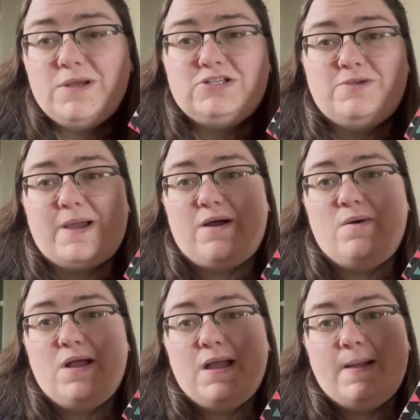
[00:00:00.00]
much
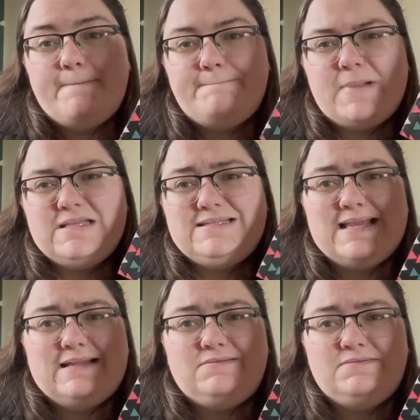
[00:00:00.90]
about my
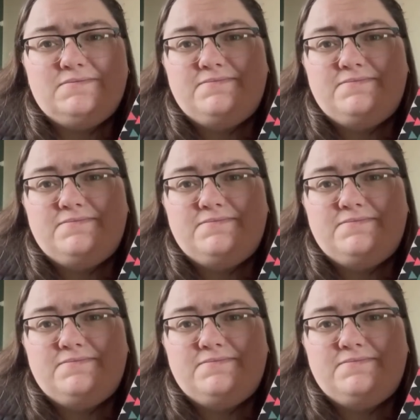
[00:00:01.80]
sin,